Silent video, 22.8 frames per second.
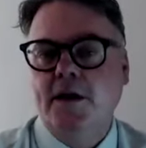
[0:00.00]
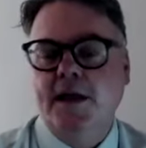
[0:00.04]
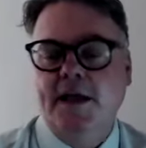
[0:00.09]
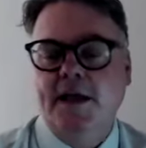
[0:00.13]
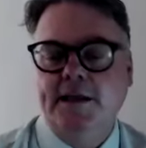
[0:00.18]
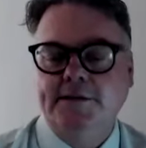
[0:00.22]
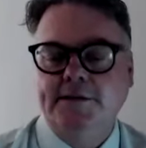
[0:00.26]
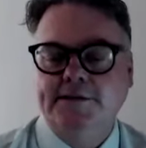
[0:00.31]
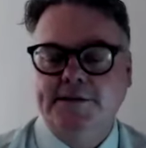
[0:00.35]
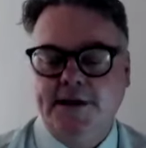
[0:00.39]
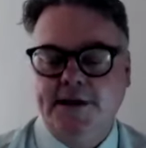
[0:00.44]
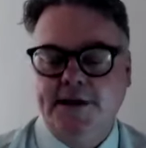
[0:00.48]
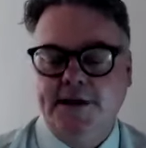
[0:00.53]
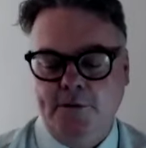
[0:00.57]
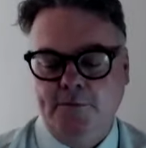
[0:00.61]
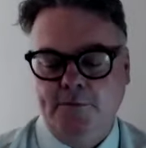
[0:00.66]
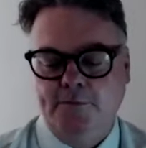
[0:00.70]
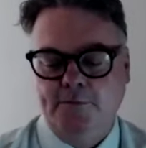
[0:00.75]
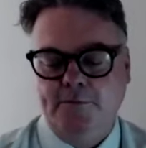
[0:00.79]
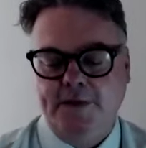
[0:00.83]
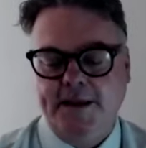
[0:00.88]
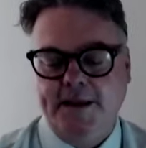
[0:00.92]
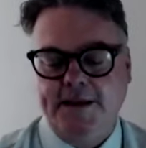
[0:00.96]
And
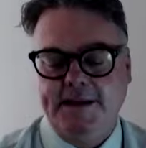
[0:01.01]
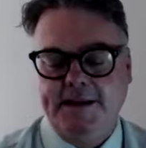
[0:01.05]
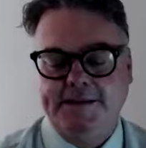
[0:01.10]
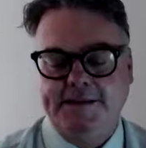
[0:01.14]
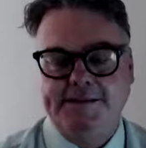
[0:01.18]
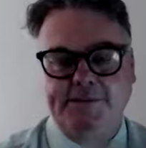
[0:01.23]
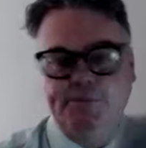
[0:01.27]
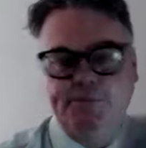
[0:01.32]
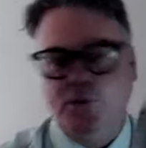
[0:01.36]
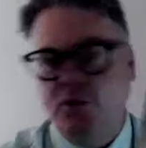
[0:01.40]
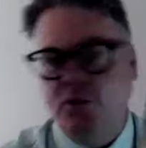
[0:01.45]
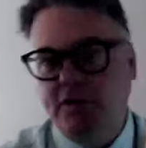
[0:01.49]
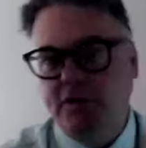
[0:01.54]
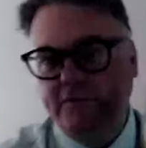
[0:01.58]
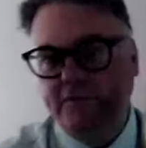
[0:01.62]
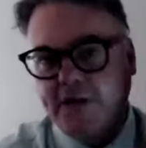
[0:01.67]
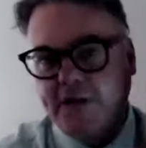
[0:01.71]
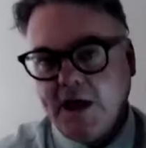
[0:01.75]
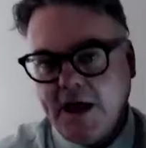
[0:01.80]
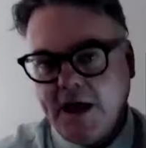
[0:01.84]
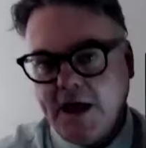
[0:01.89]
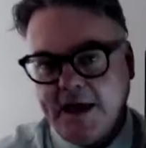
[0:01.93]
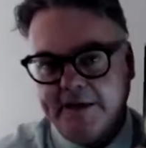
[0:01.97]
it is the book of
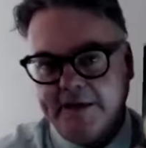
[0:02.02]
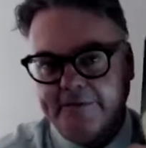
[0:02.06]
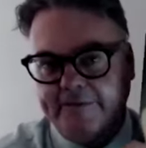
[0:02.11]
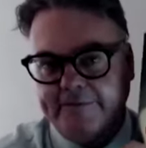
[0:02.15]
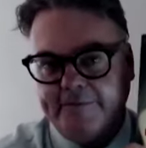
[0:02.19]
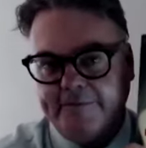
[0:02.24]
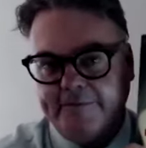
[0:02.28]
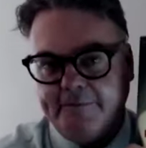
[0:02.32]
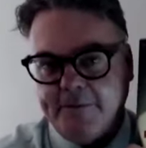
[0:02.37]
life,